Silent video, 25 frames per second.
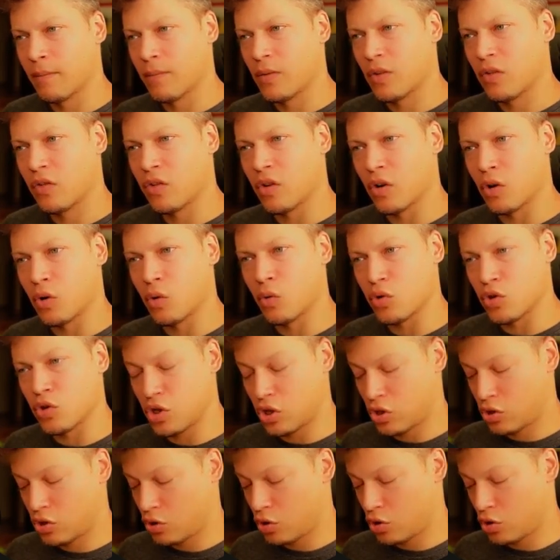So
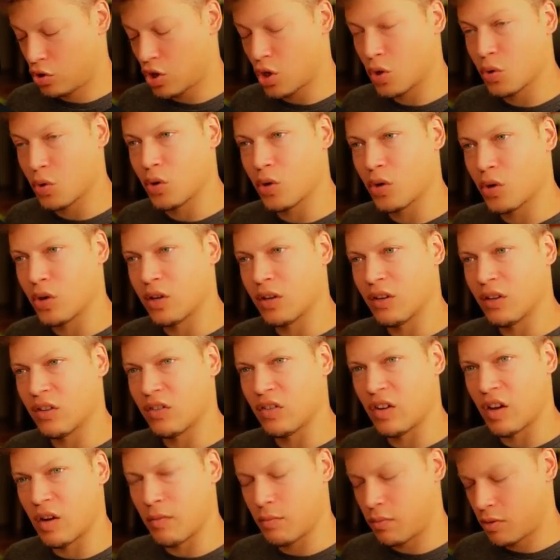just to show you an
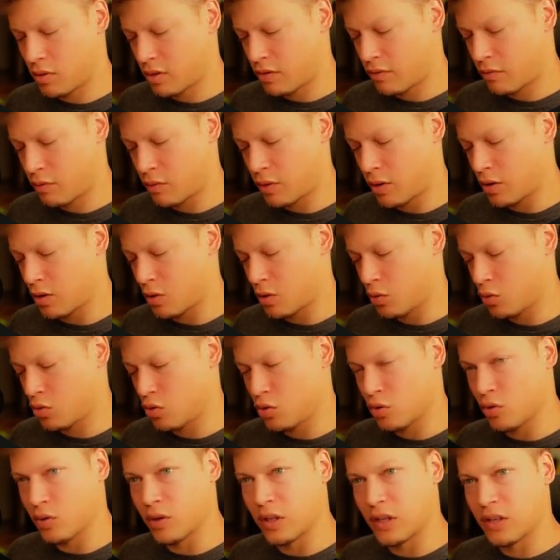example, if we go
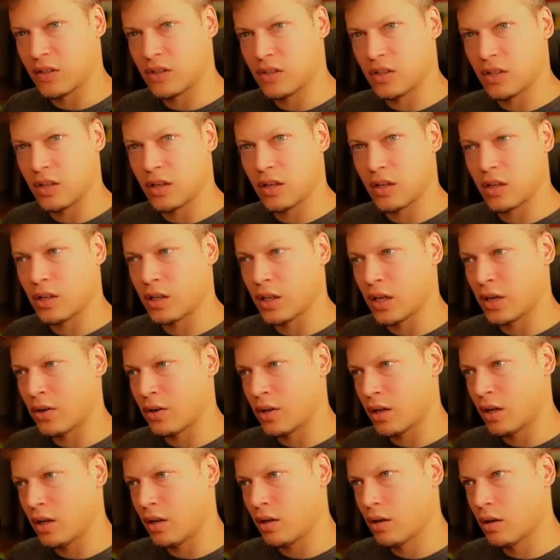to, let's say,
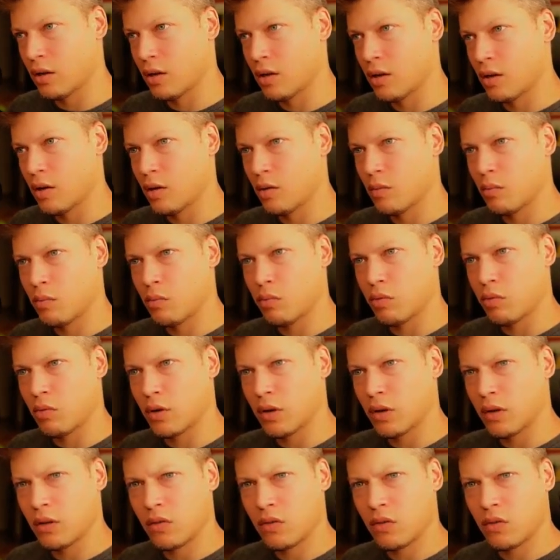clarity
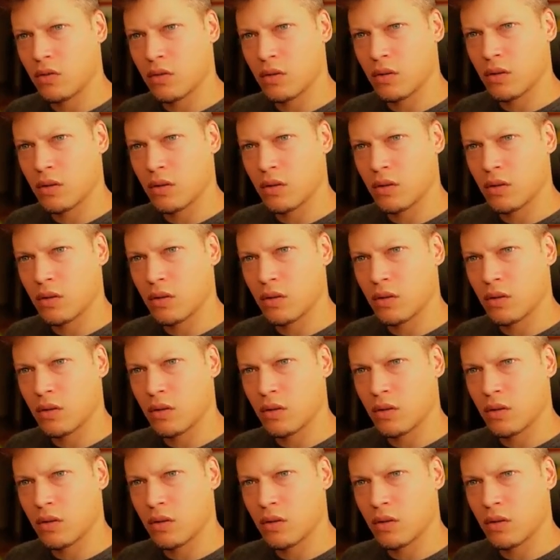points,